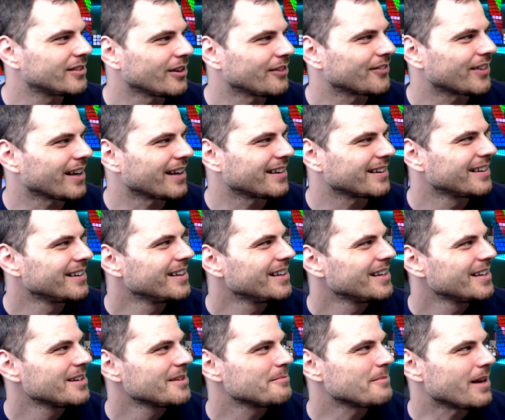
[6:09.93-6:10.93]
I've got
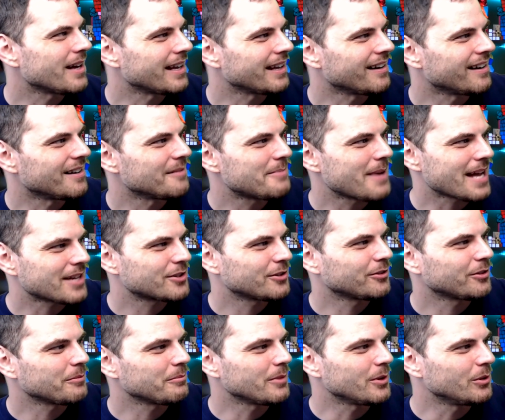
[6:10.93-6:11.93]
my
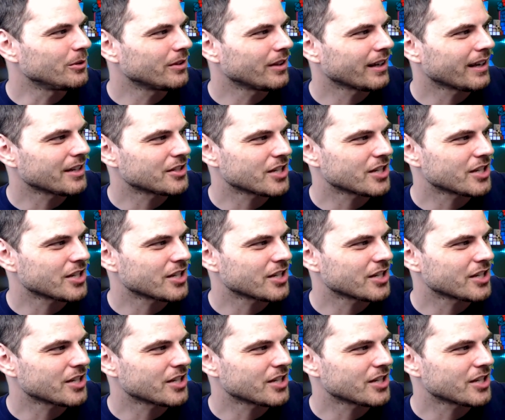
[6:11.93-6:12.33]
Bachelor's of Music